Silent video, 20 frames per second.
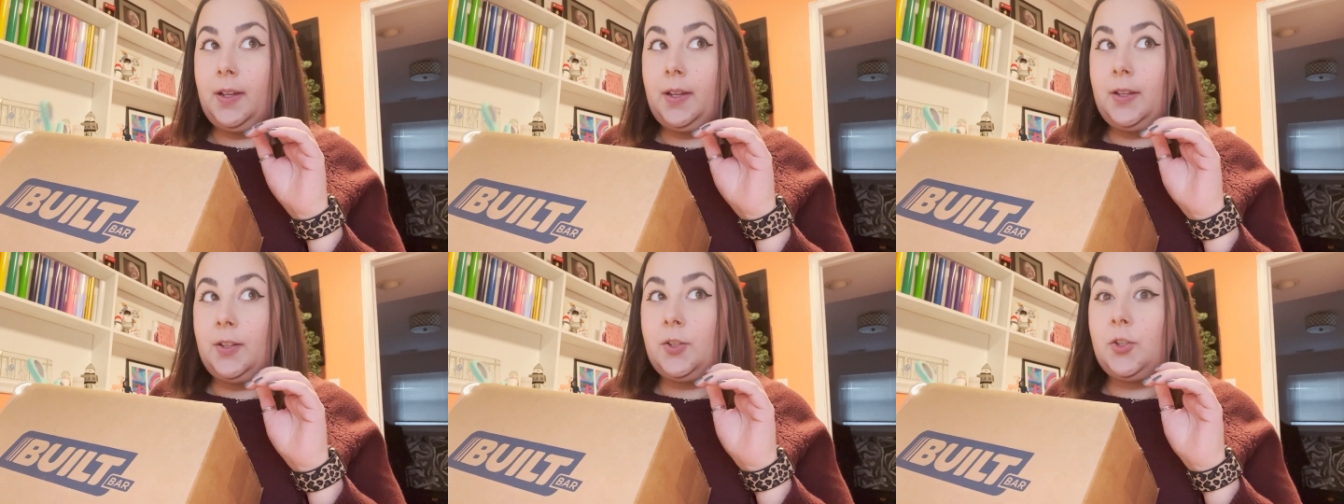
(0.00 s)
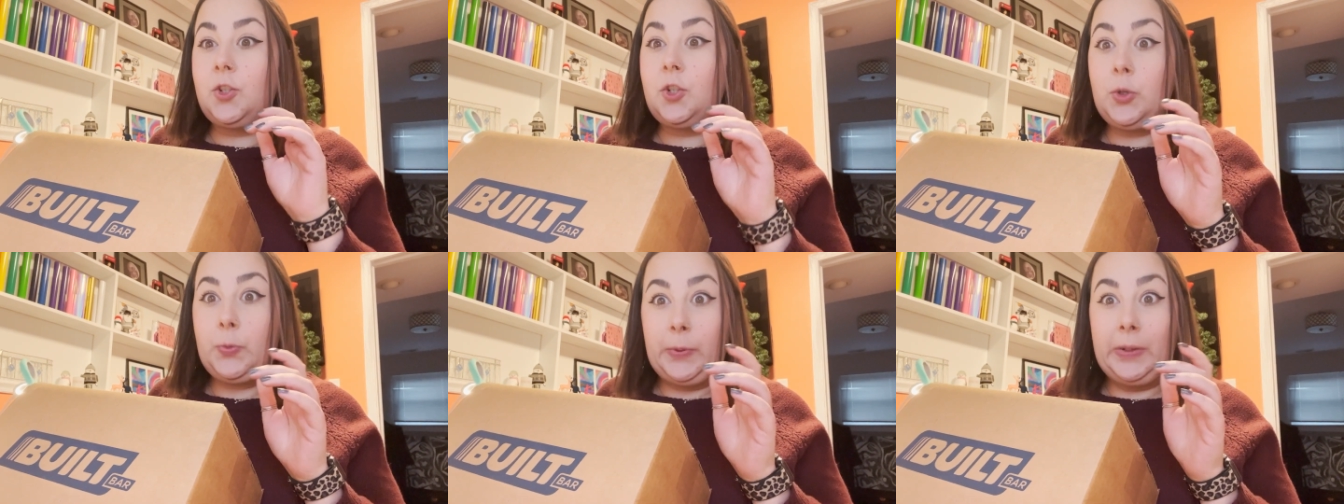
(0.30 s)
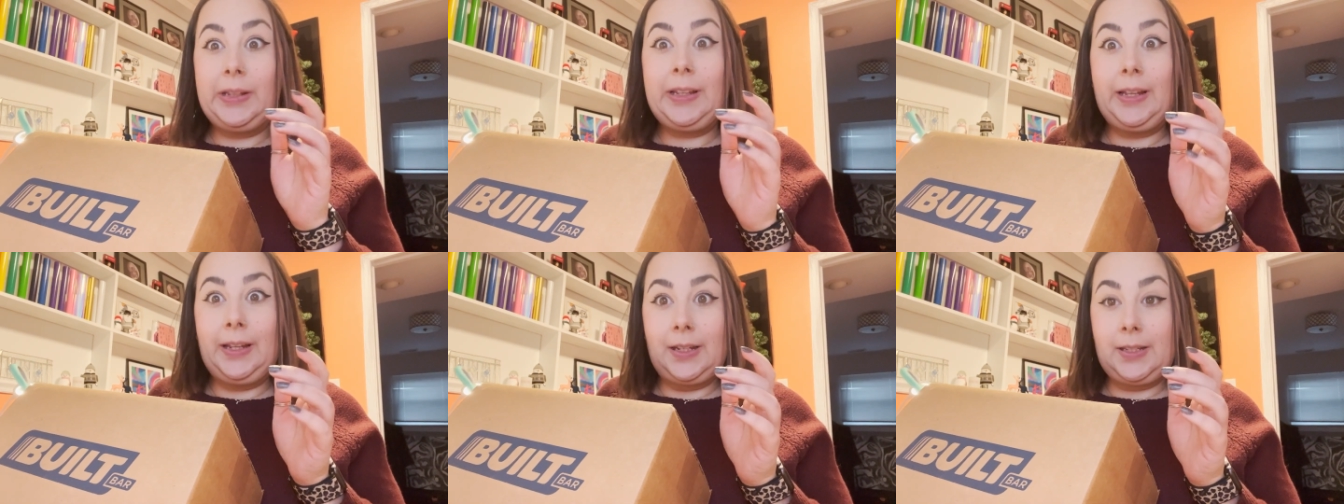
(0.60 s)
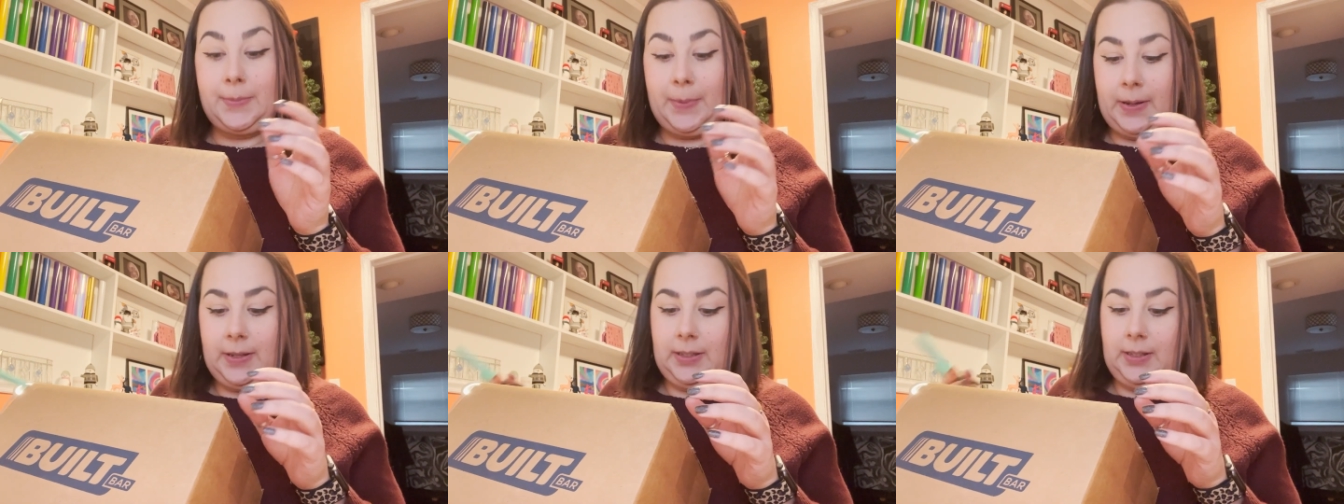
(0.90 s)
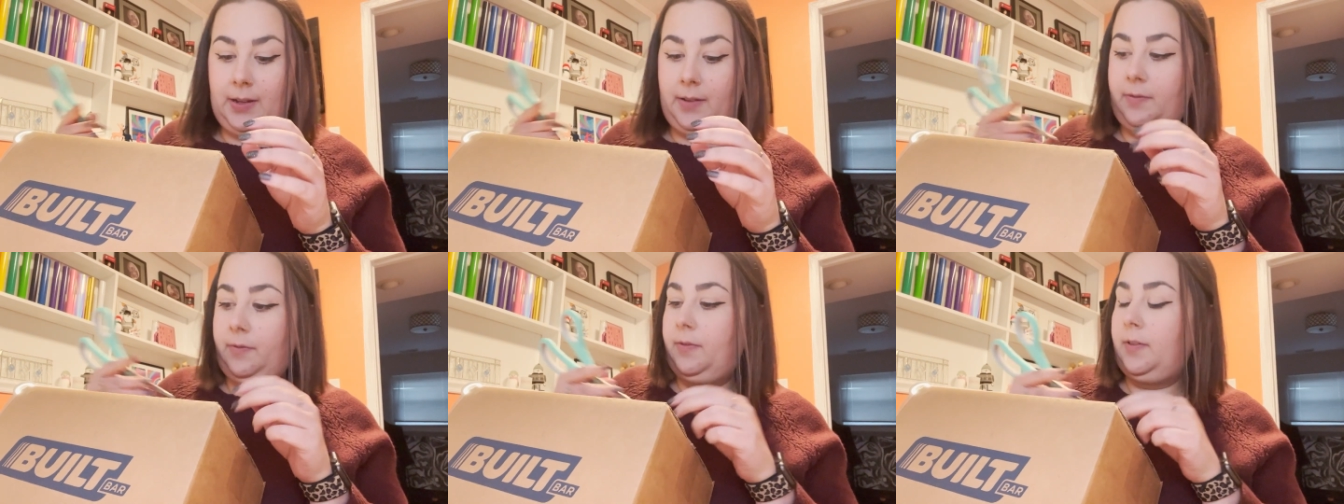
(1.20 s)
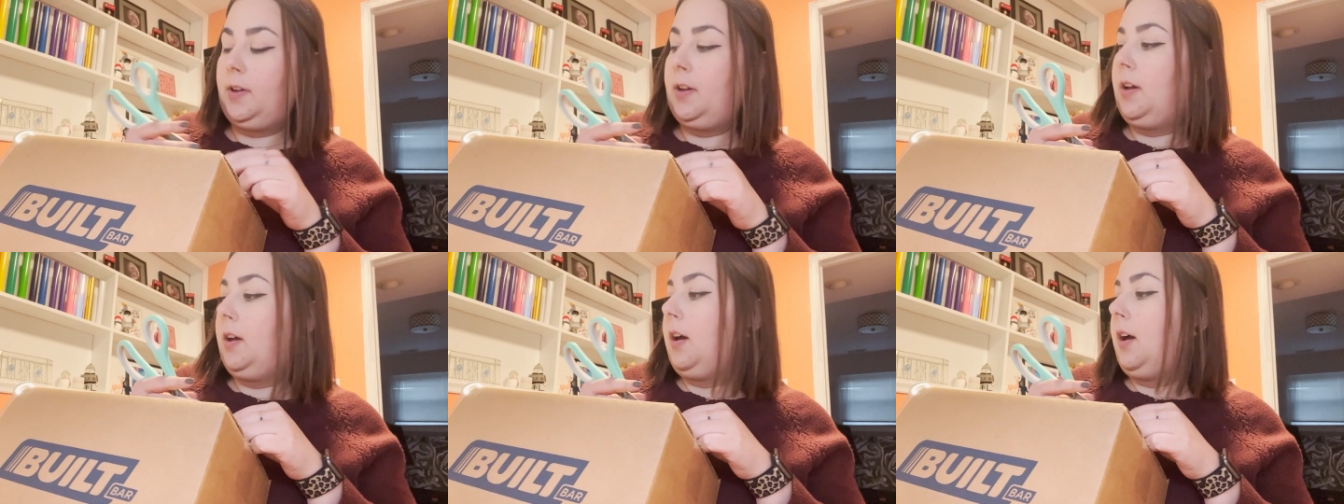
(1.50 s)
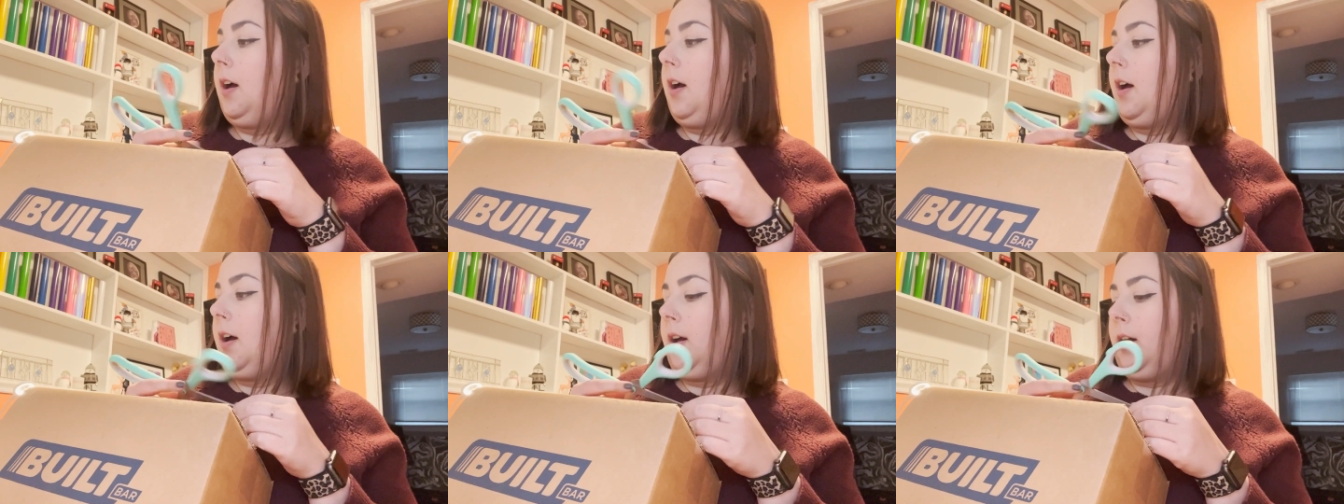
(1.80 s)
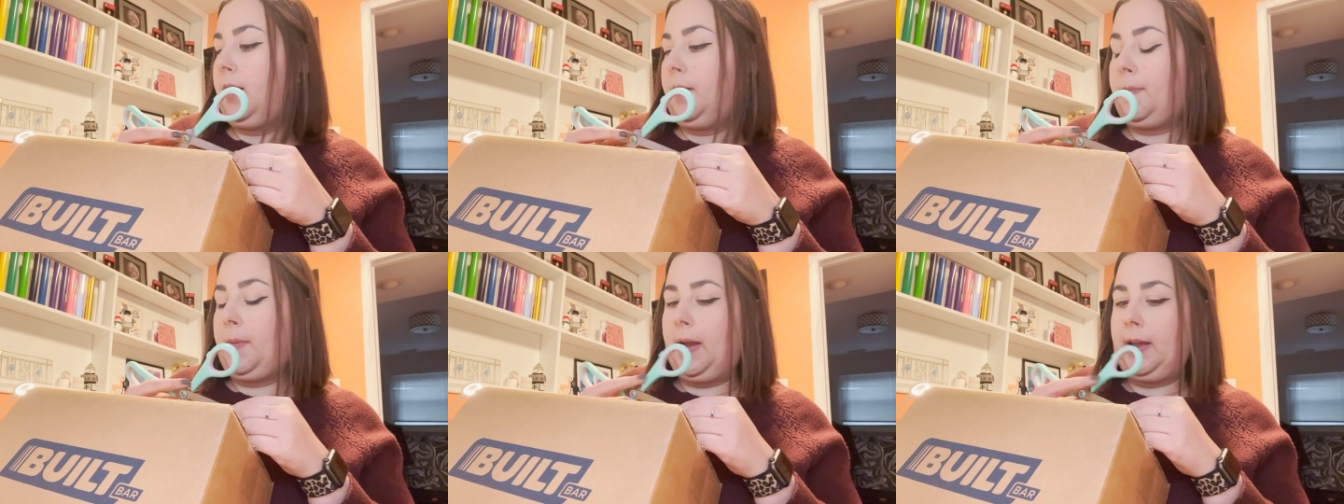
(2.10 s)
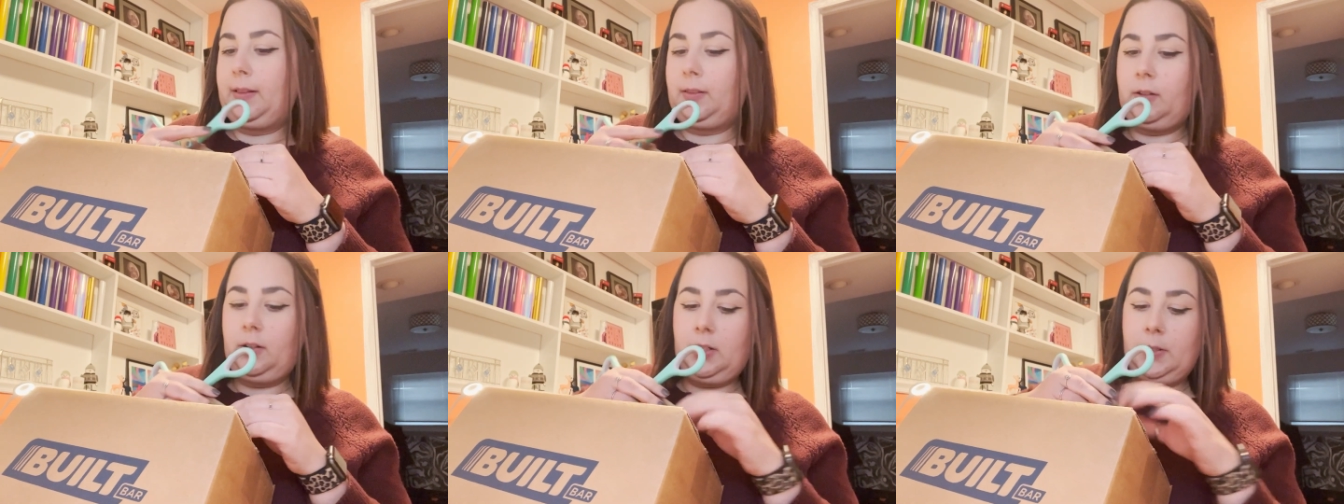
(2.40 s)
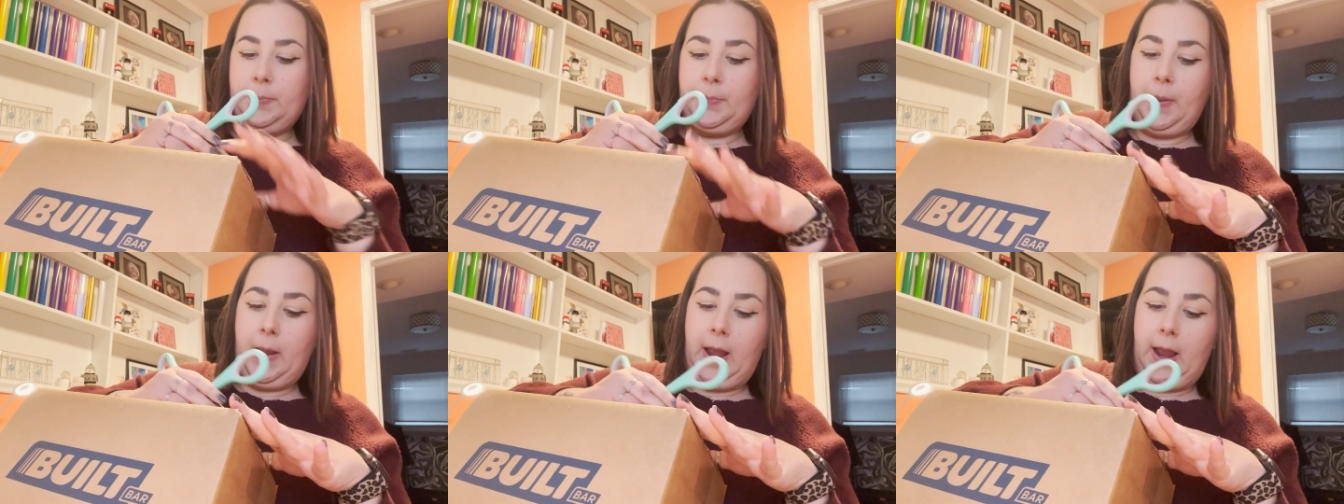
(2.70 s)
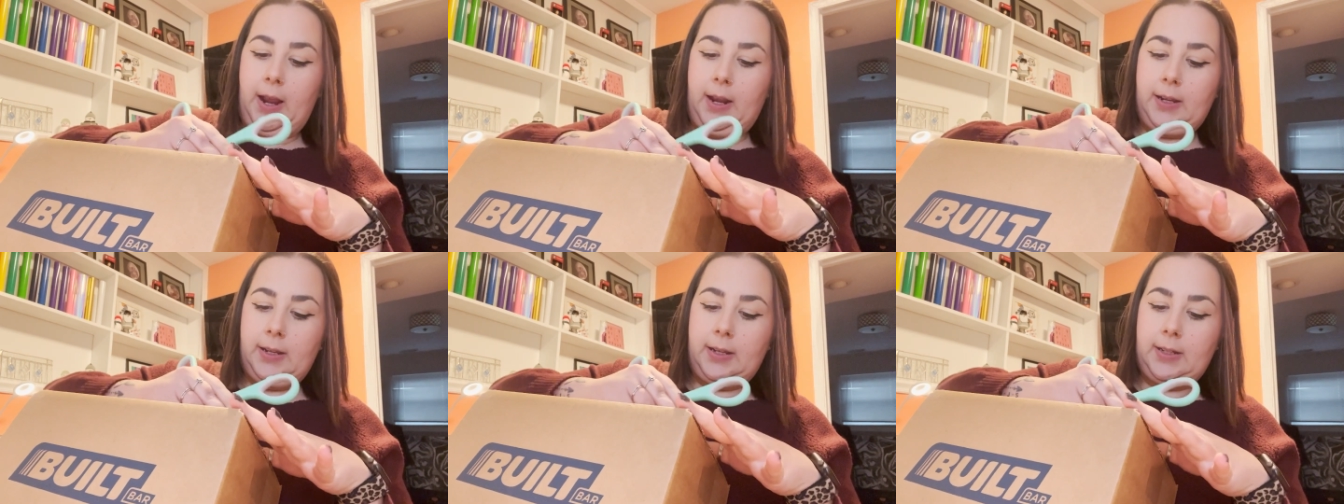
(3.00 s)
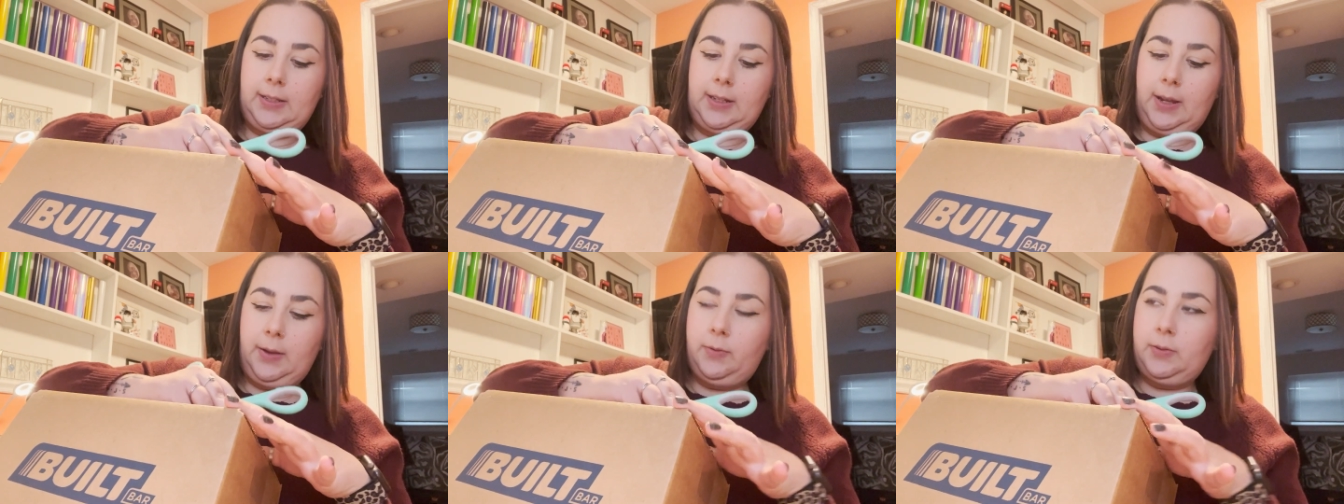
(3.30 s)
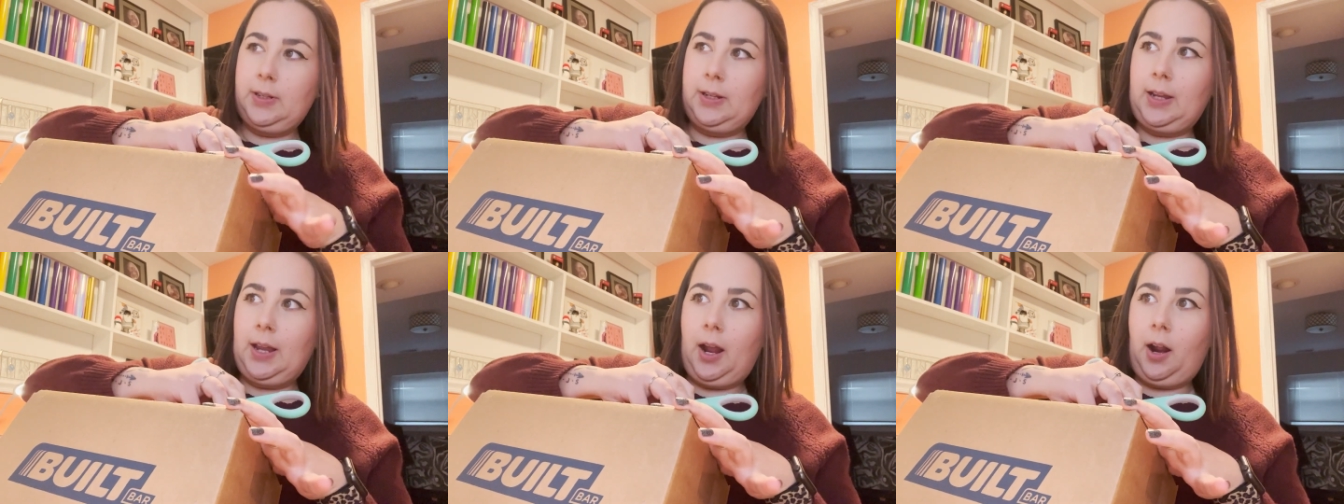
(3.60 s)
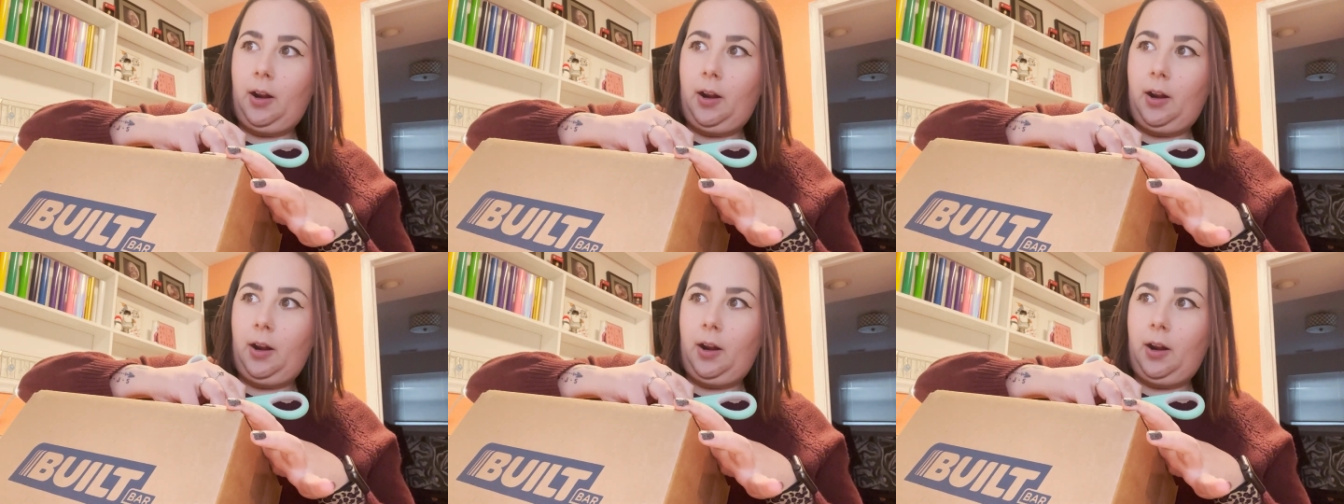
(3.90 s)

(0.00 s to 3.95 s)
stupidly expensive. Um, I looked back because I was like,